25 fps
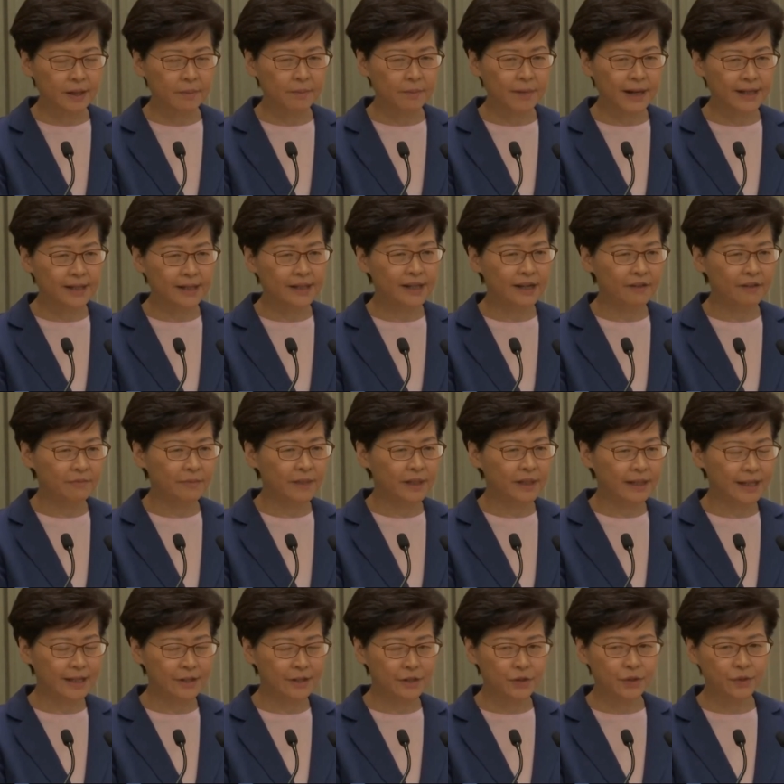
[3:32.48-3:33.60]
by the
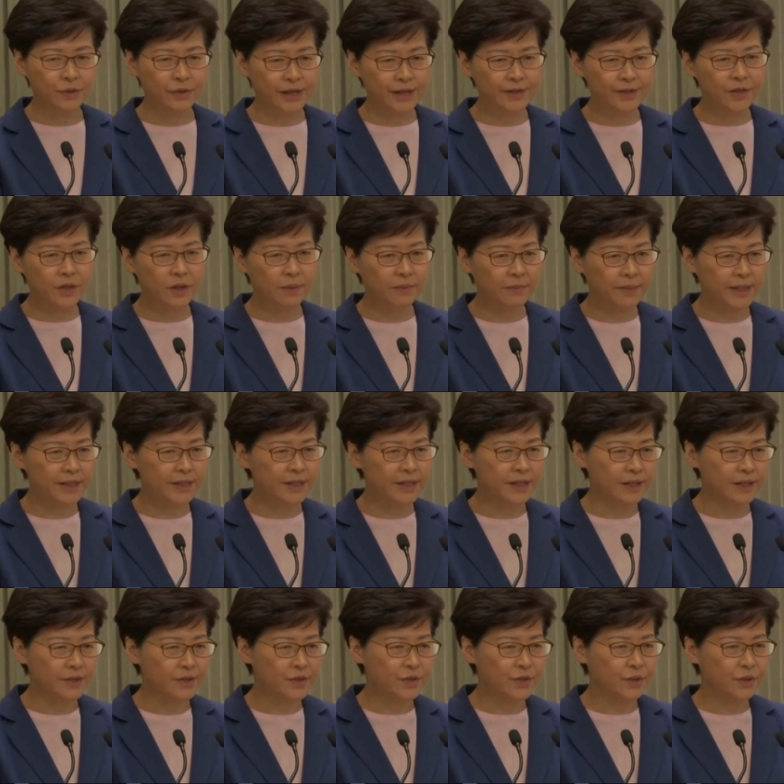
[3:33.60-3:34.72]
government into these
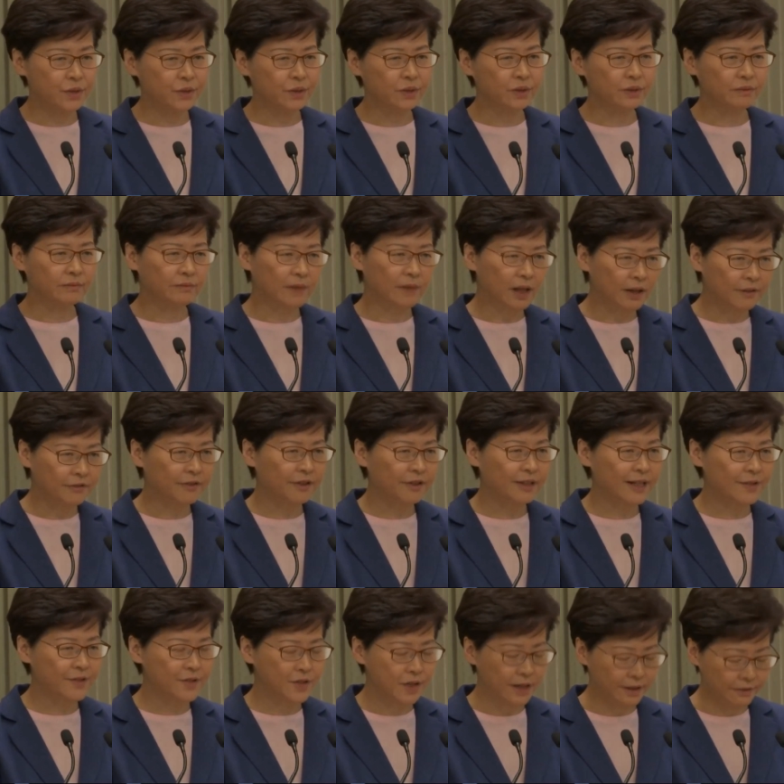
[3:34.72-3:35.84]
committees to offer
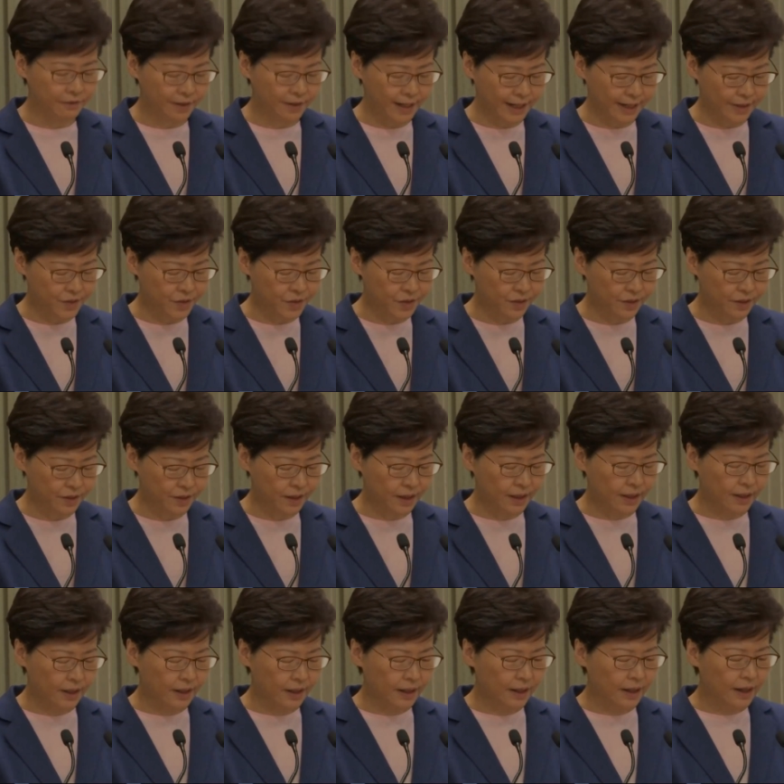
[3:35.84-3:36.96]
us advice.
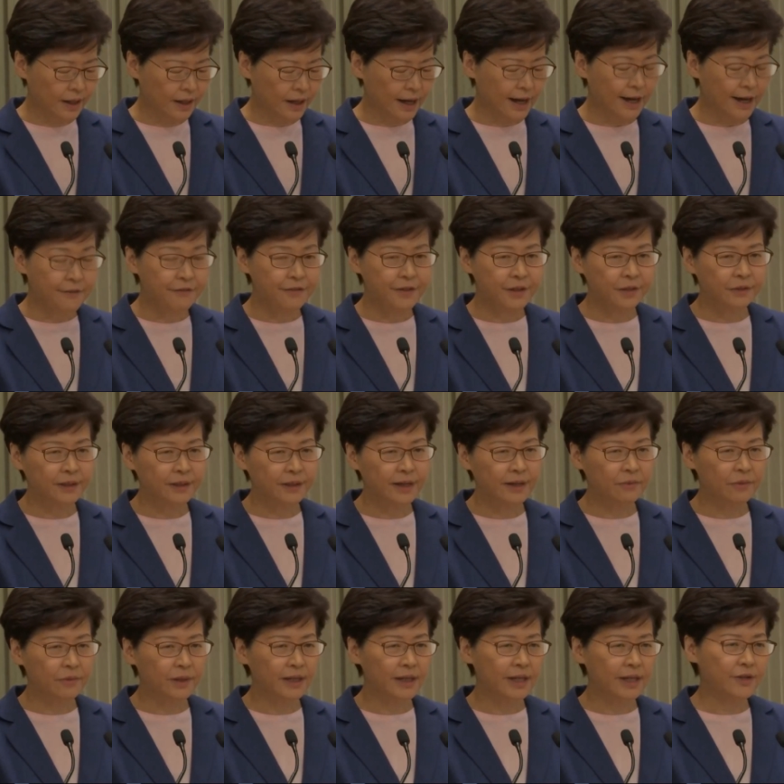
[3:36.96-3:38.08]
I feel
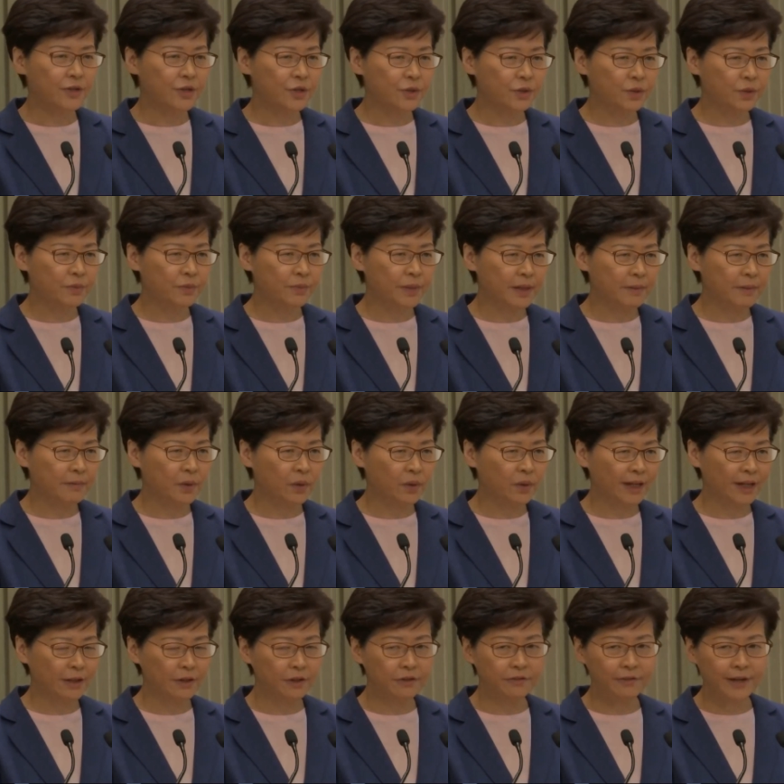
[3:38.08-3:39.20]
that we need to be more
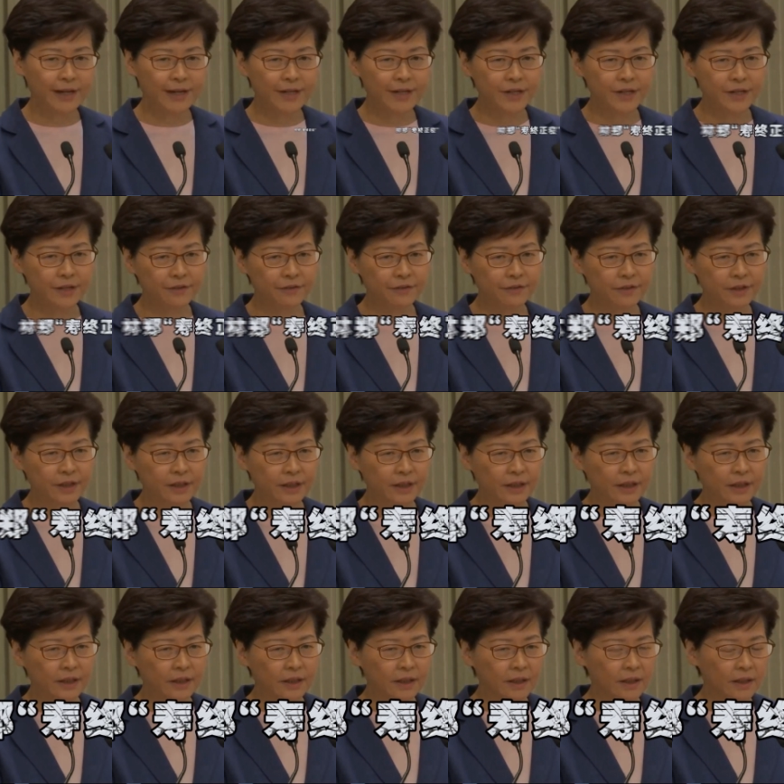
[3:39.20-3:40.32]
innovative.
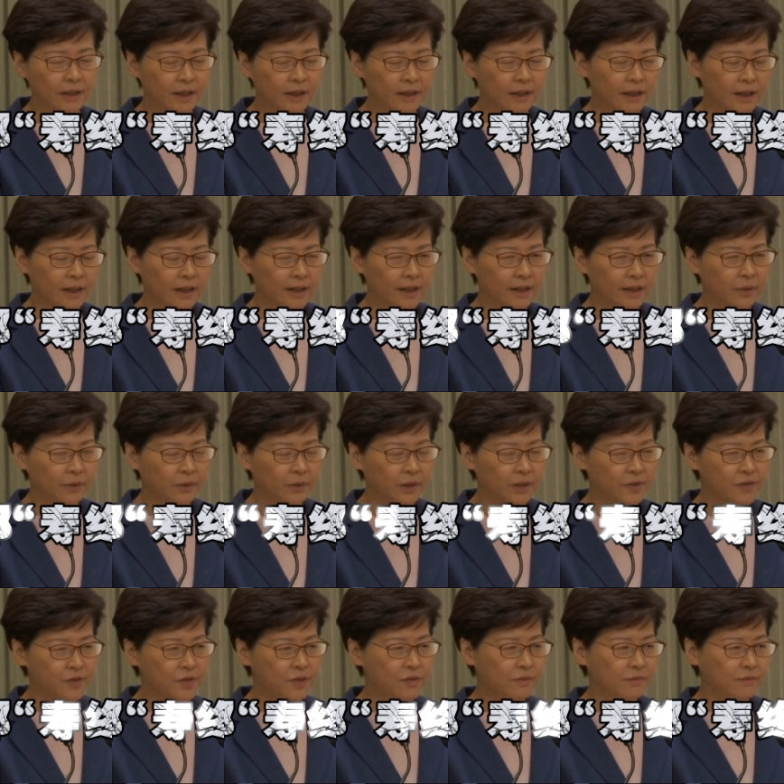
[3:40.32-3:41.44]
In other
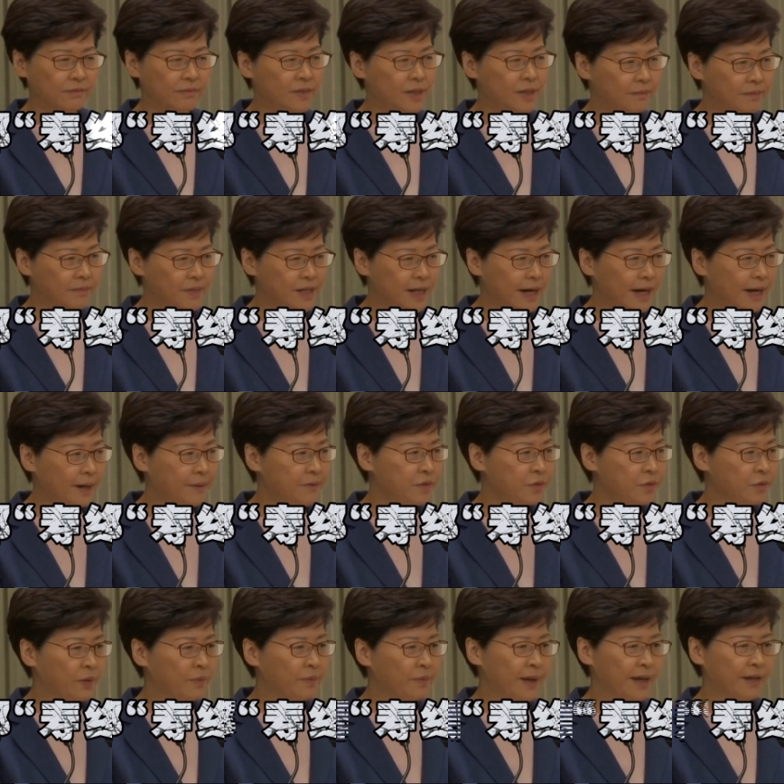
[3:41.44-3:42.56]
words, sometimes
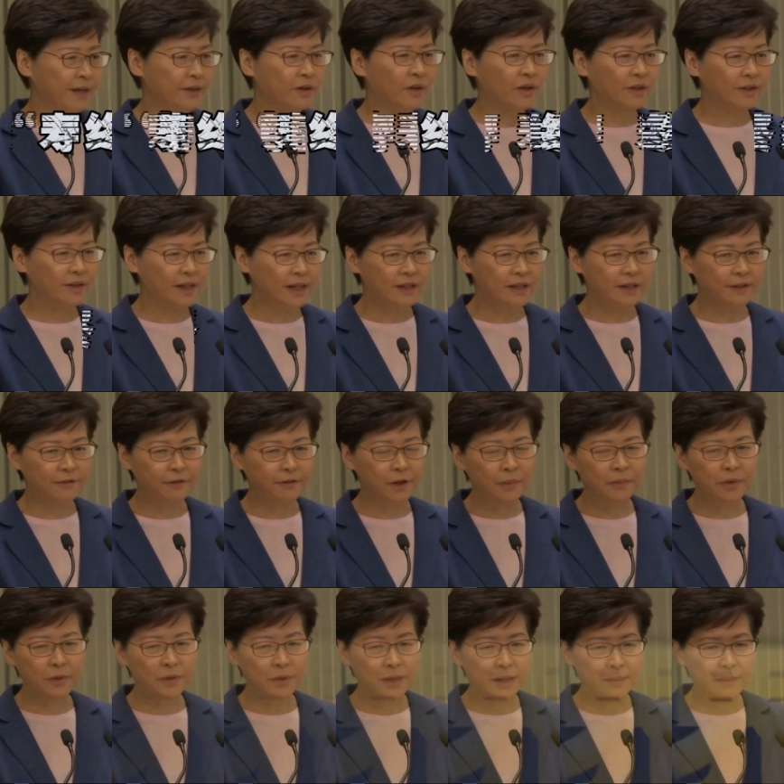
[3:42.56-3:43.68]
we may not need a
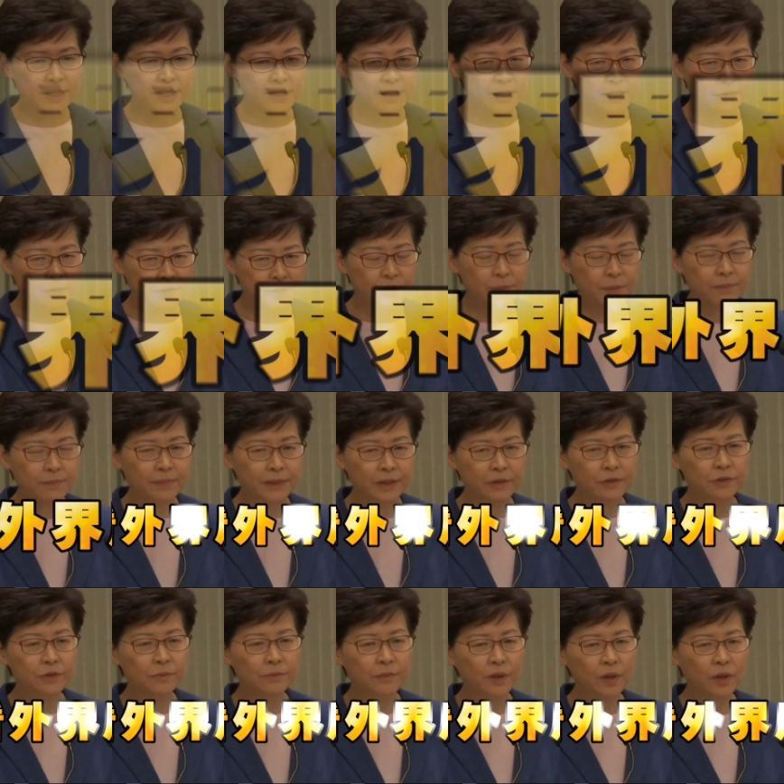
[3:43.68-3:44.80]
formal committee. We should
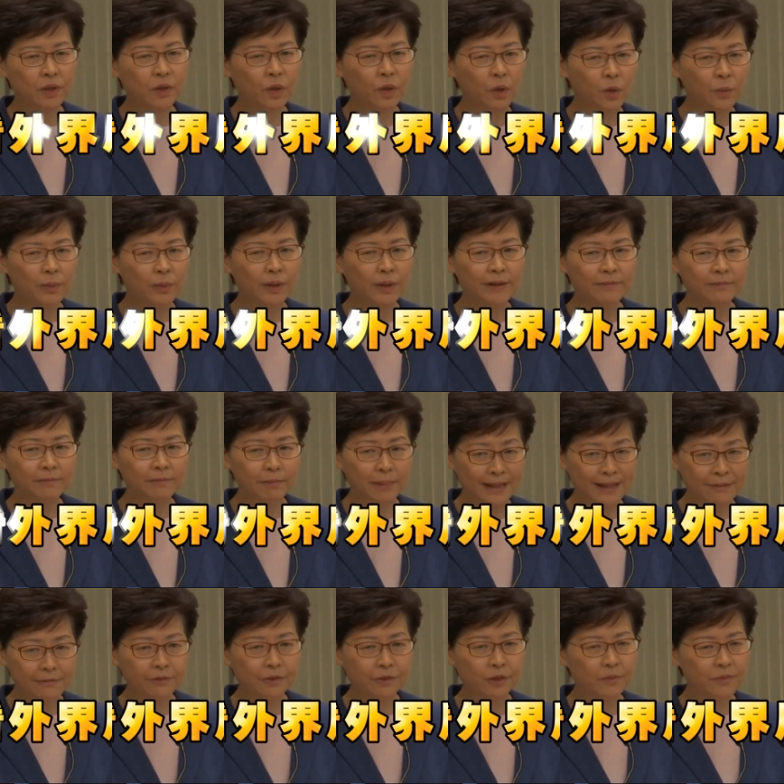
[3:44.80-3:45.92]
use more open
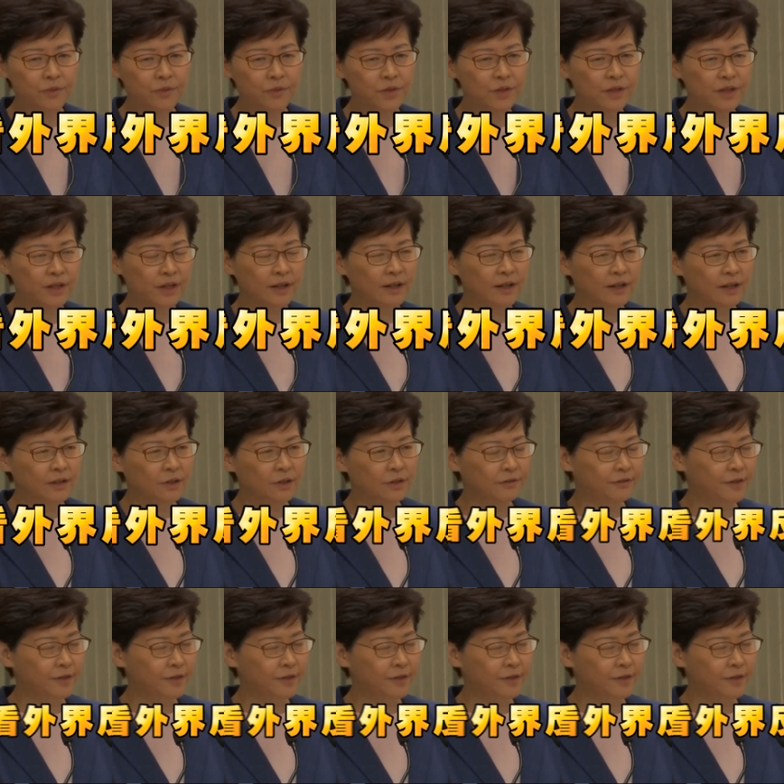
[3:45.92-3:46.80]
platforms to